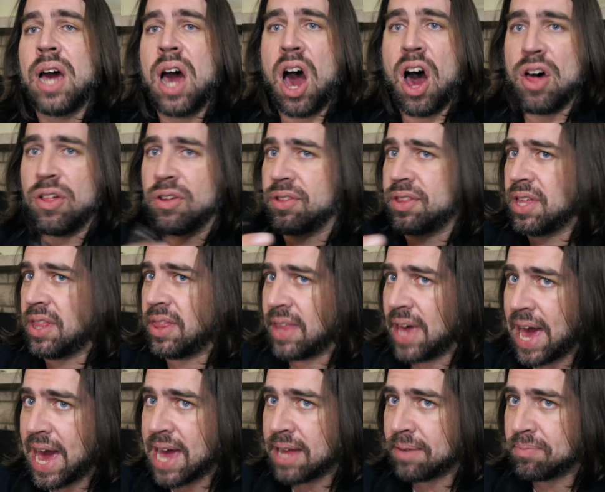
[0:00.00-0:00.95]
Other than
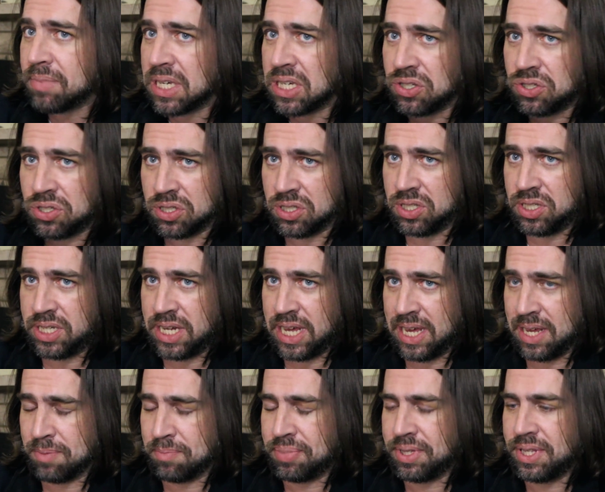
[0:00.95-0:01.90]
that, it should
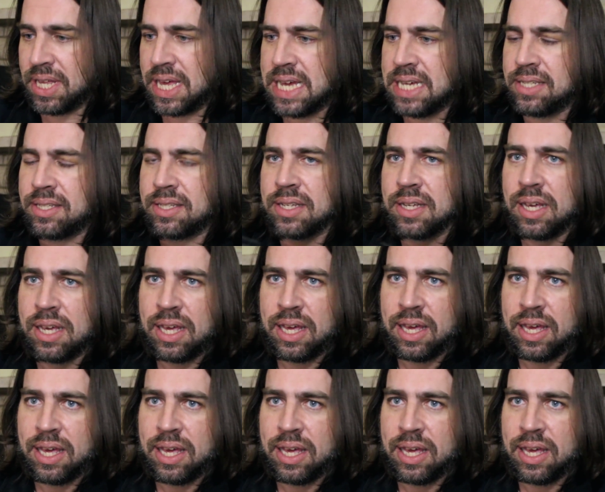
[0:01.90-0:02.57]
stay in place